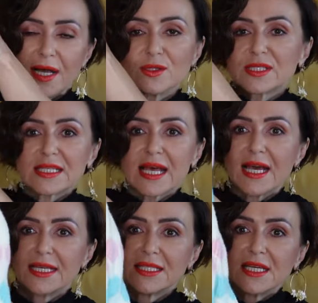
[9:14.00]

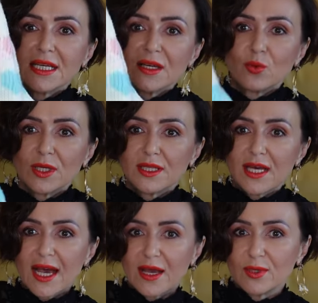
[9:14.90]
outside with
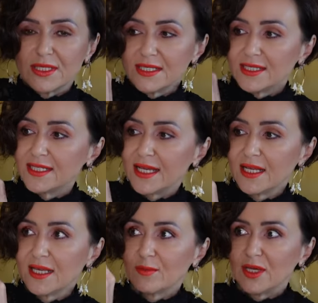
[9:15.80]
high-waisted
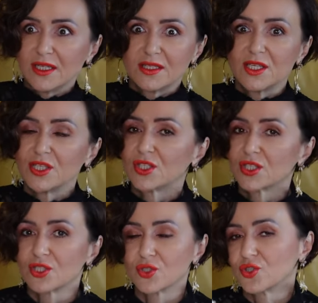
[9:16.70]
denim. It is
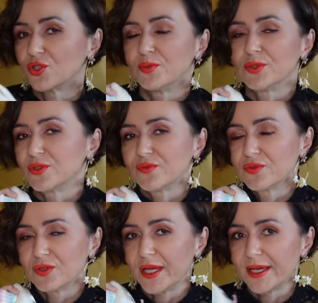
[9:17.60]
such a
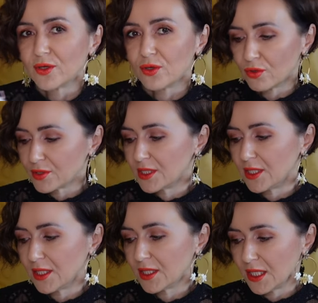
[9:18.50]
beautiful and
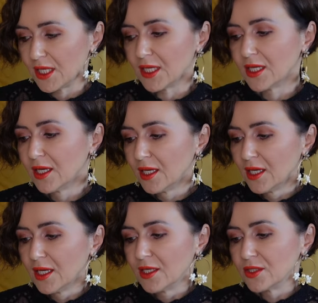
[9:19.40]
cozy thing
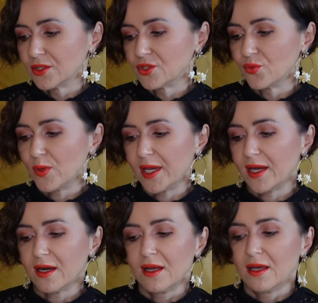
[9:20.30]
to
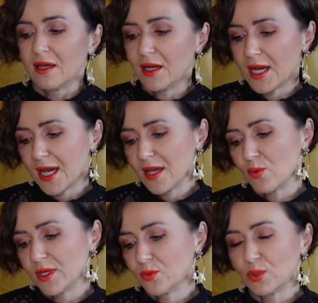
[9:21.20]
wear. I
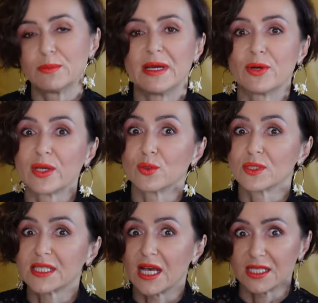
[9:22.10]
went with my regular
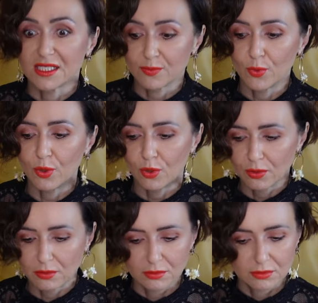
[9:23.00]
size
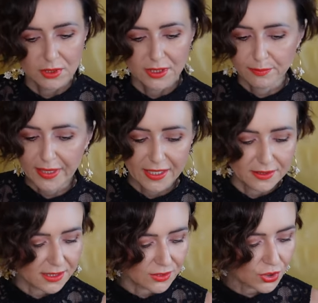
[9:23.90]
small in
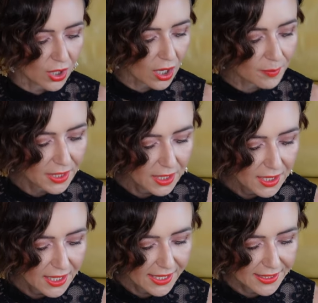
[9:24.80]
pants and top,
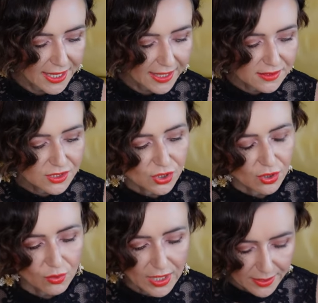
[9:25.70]
and
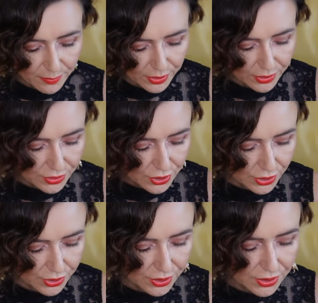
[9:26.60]
also I
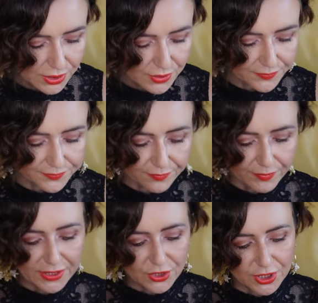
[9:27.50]
purchased
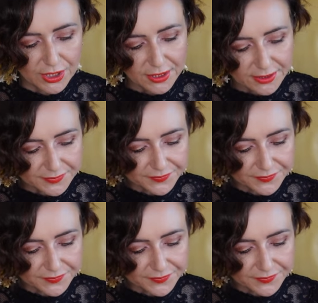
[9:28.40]
matching